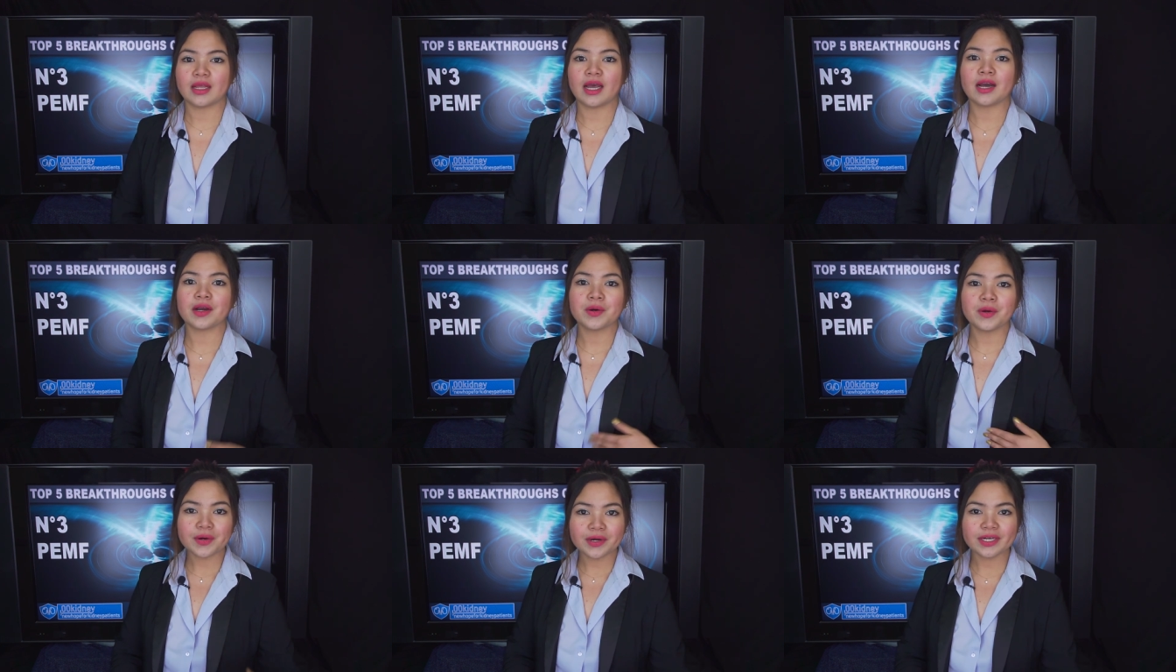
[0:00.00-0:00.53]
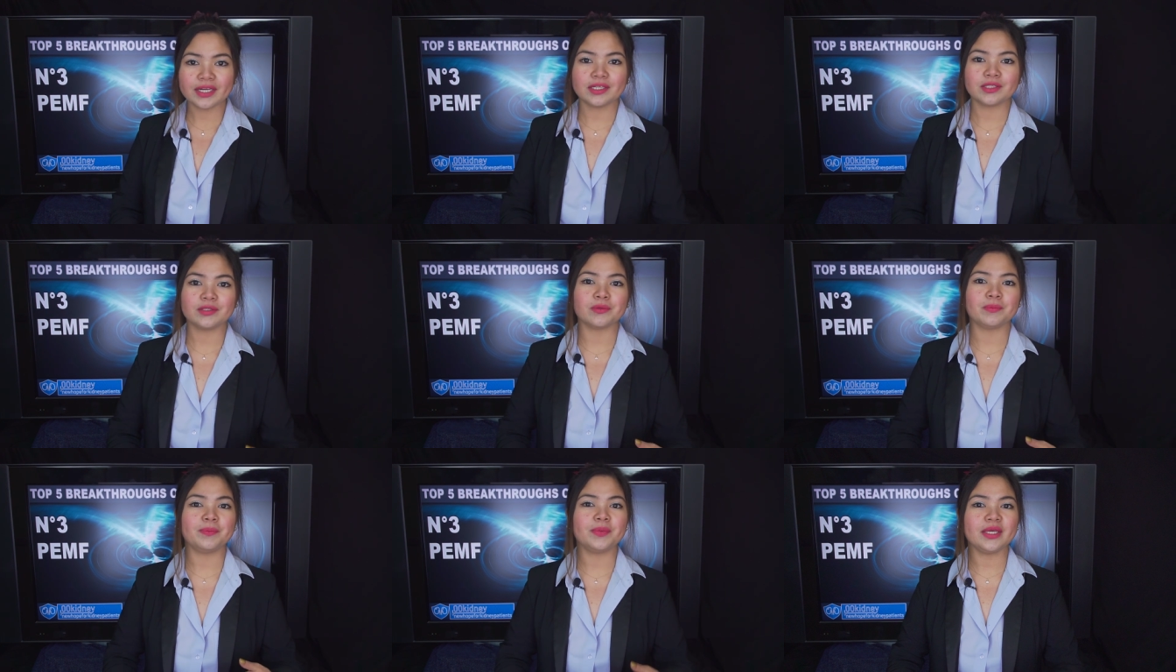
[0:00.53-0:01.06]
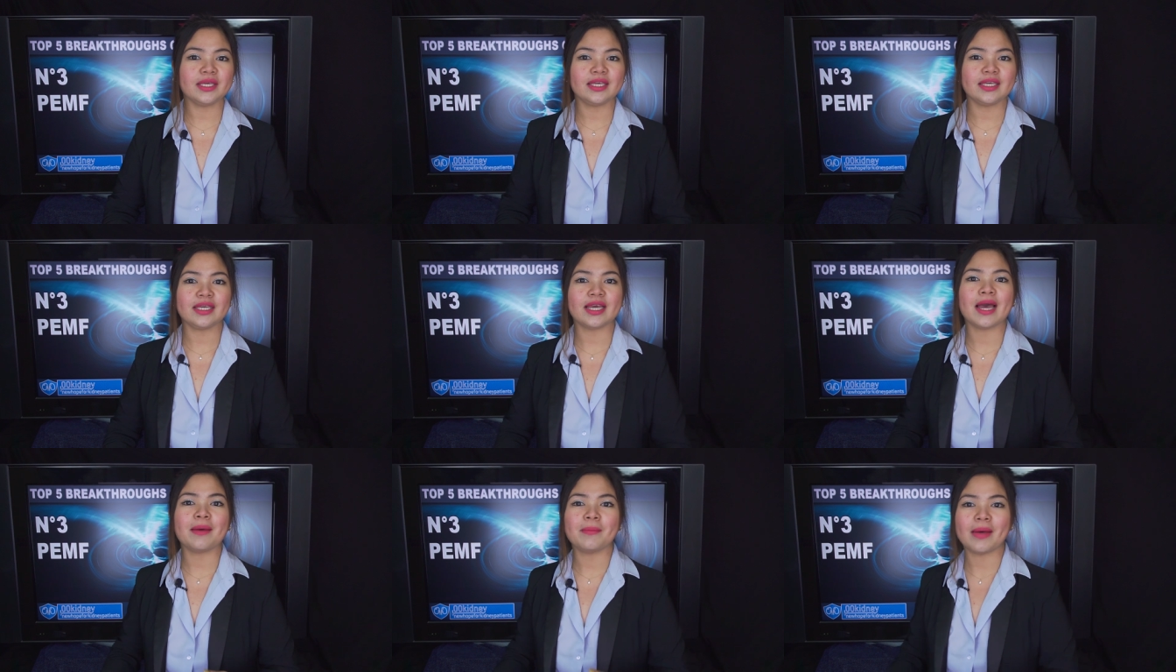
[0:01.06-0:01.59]
According to
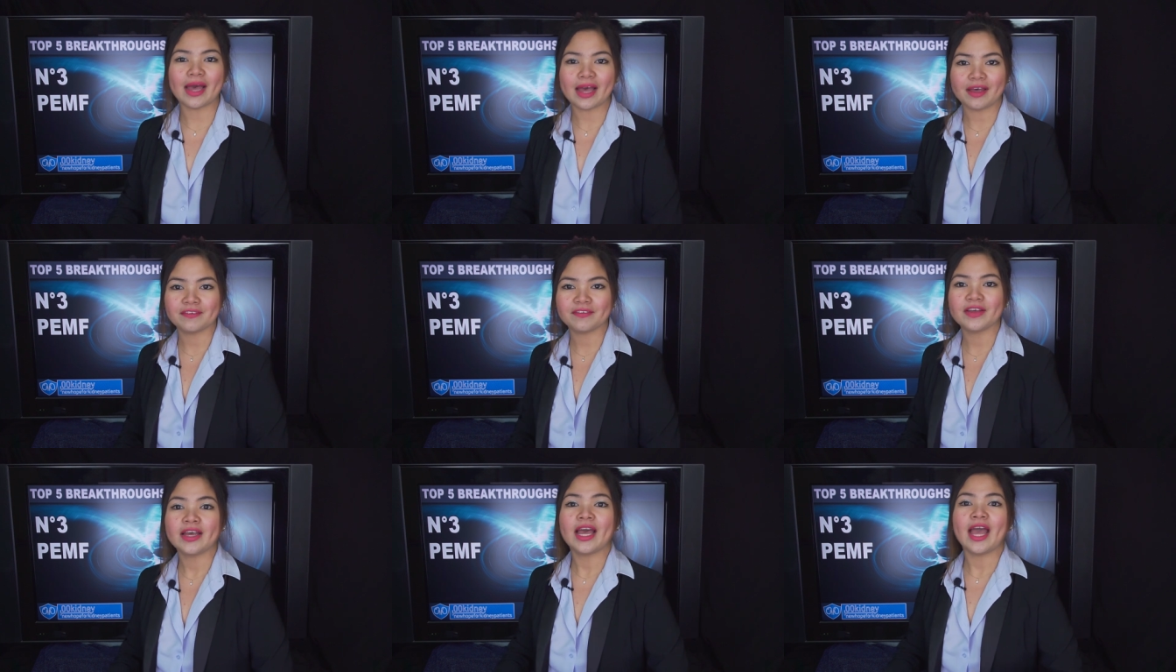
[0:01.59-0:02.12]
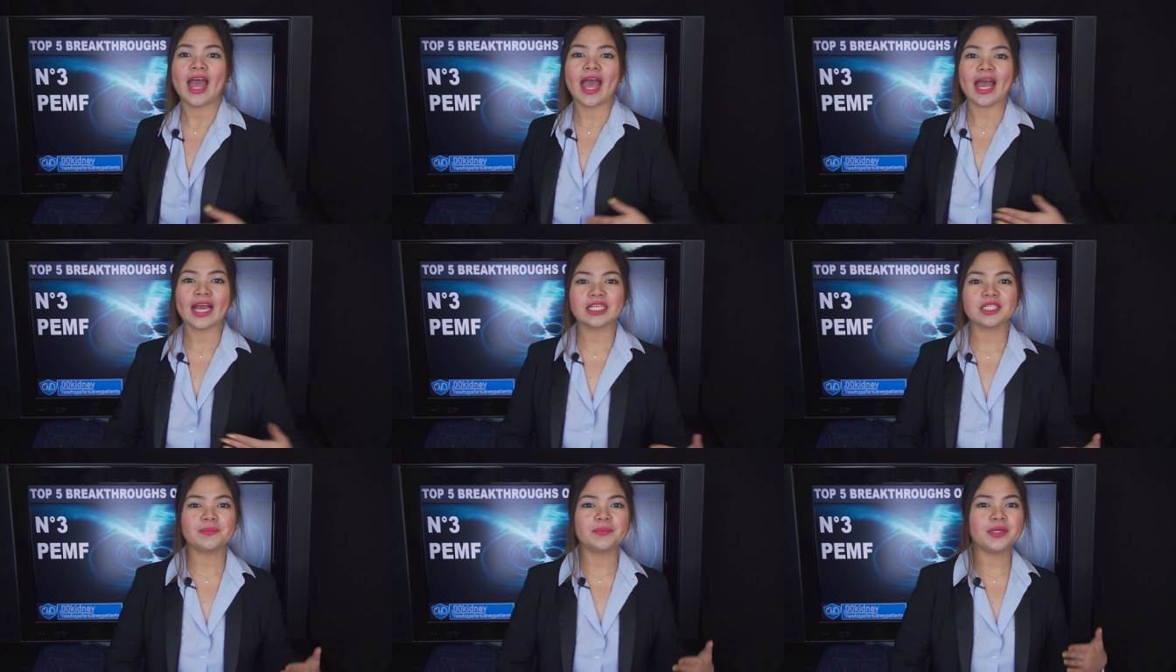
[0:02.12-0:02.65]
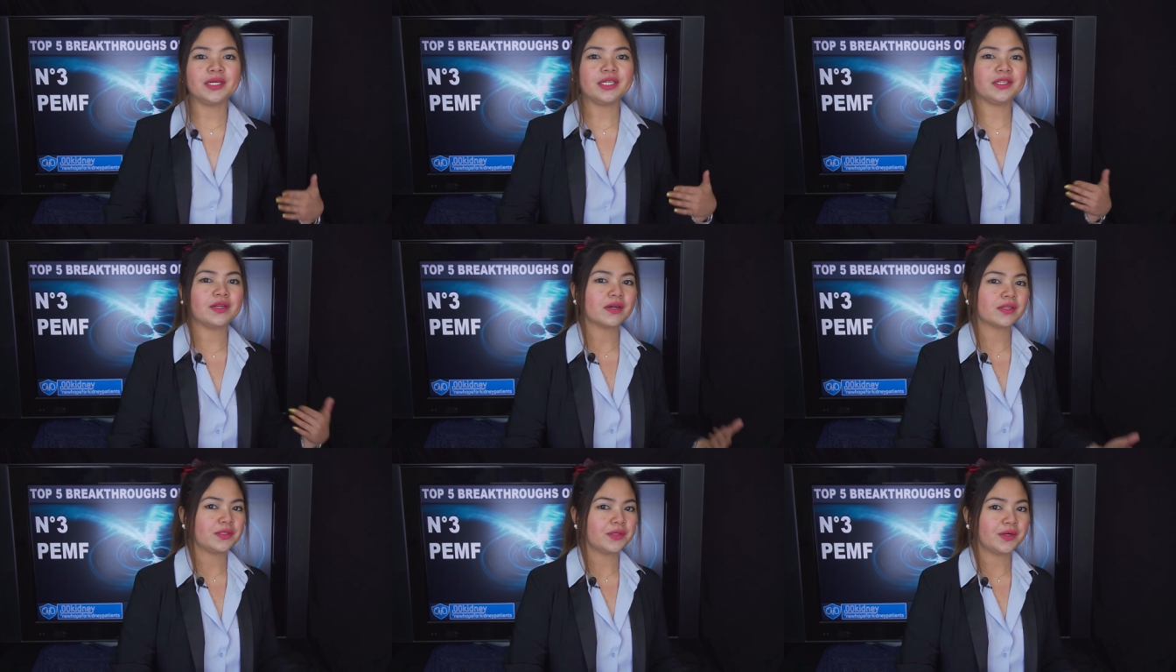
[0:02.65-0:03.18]
PEMF expert
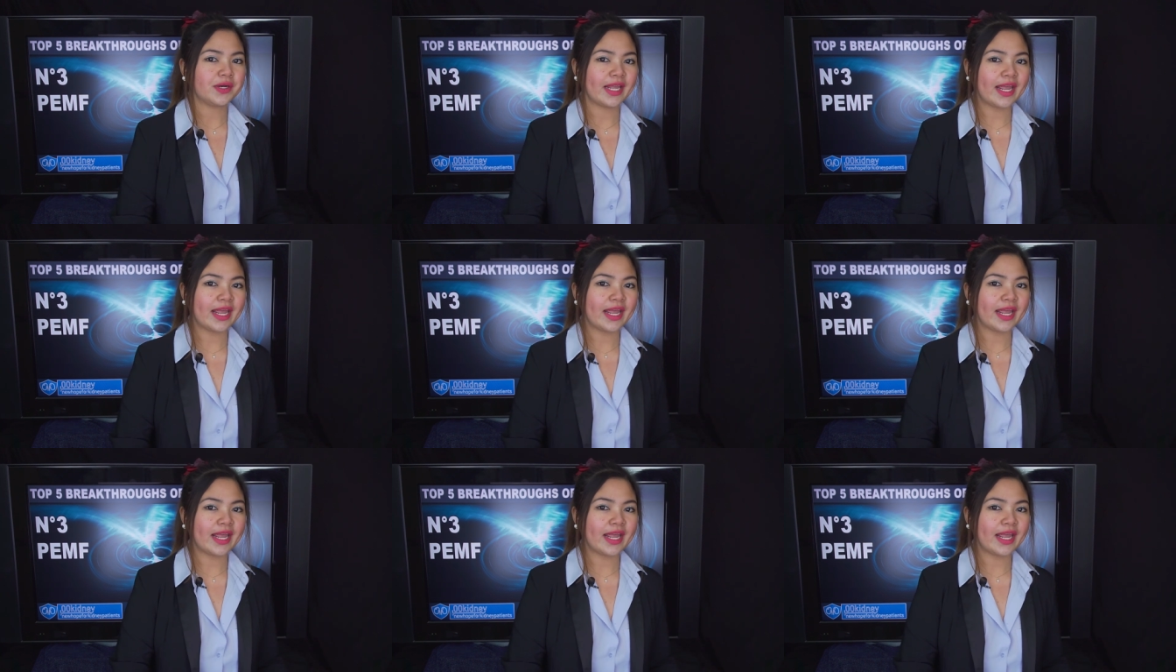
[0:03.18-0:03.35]
Dr.